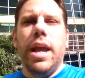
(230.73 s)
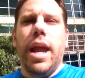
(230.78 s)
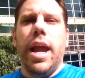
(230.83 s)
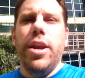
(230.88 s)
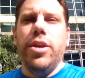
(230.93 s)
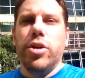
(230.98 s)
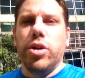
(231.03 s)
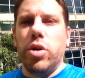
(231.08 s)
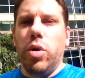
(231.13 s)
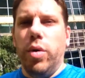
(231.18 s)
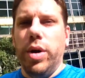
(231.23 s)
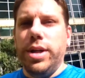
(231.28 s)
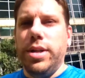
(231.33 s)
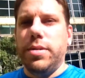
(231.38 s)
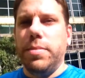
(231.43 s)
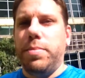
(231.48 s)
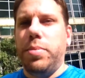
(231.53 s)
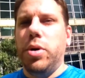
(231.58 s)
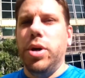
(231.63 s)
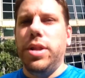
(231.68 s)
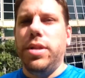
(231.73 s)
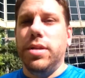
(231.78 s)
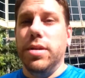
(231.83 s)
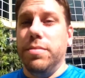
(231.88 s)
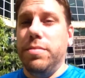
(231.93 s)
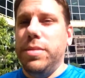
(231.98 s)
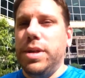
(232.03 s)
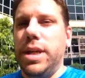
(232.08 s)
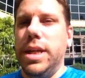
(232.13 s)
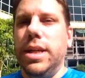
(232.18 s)
and you're going to put
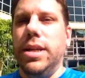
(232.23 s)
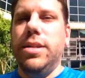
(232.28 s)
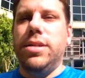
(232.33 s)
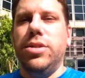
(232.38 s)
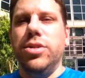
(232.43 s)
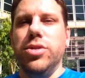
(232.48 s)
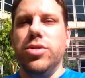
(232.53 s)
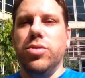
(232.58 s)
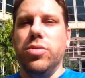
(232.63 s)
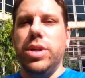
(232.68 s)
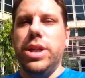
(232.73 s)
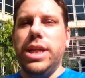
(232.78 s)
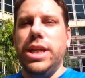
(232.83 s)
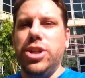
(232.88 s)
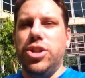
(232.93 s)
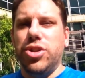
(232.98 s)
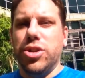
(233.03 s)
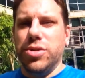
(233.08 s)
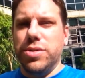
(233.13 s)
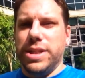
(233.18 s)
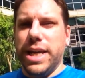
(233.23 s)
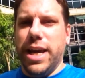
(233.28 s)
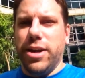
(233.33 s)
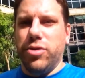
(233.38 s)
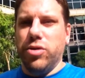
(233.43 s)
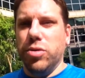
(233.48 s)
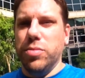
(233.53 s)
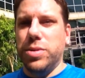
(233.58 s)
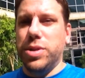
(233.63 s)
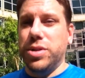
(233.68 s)
them into each of those
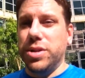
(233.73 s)
ad groups.